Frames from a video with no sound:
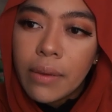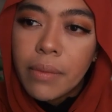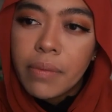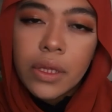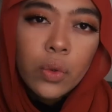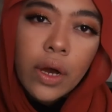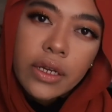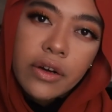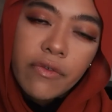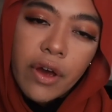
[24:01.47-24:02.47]
maybe
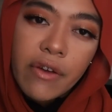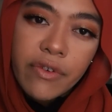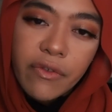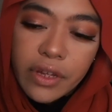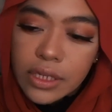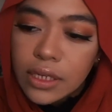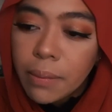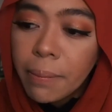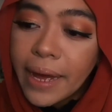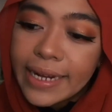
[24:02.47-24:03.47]
200 for every visit,
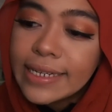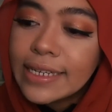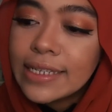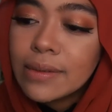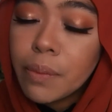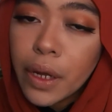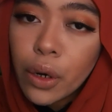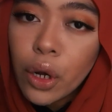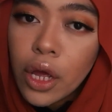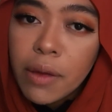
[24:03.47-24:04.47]
but it's
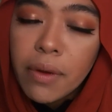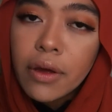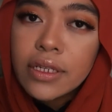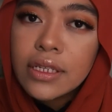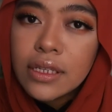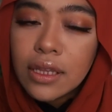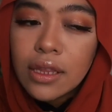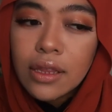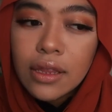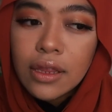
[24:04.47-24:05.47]
better because
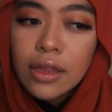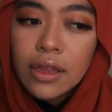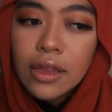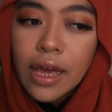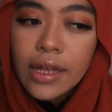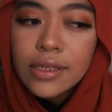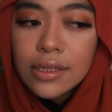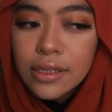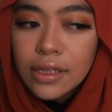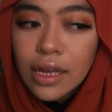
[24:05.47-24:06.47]

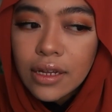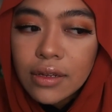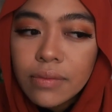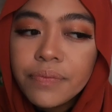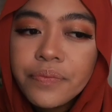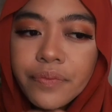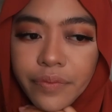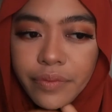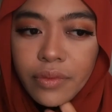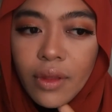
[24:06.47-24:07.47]
that
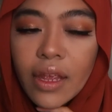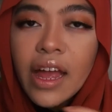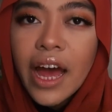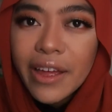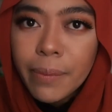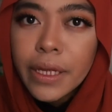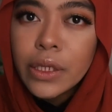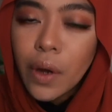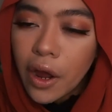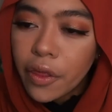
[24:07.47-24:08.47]
I've been
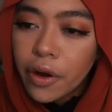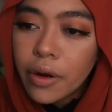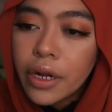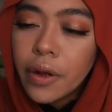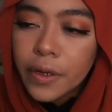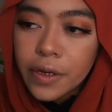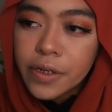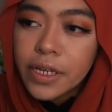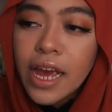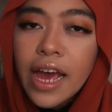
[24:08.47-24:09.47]
to other
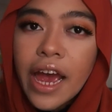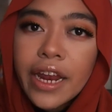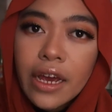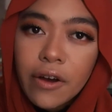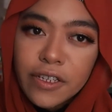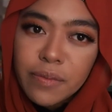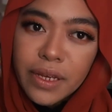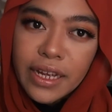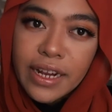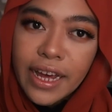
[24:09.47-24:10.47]
doctors and it cost me
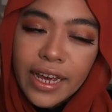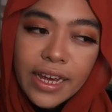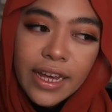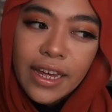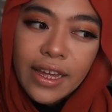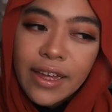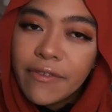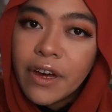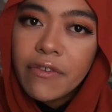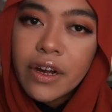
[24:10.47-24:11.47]
like
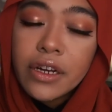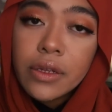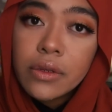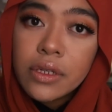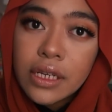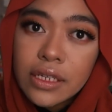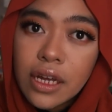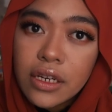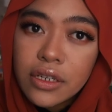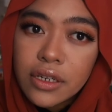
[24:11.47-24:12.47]
500 to
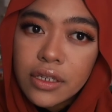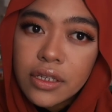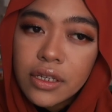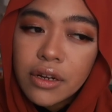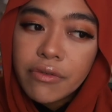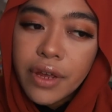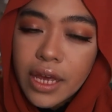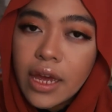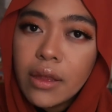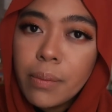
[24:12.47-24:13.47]
600
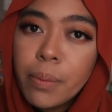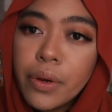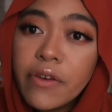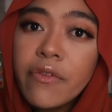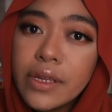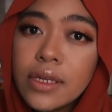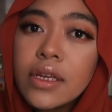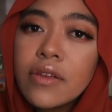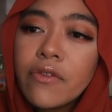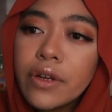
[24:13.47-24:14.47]
ringgit per visit.
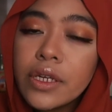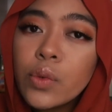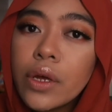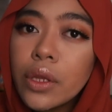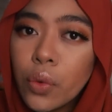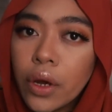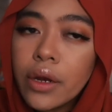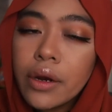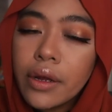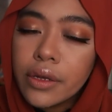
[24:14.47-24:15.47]
For this one,
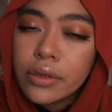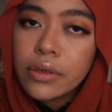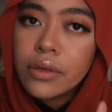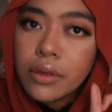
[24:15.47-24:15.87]
200 is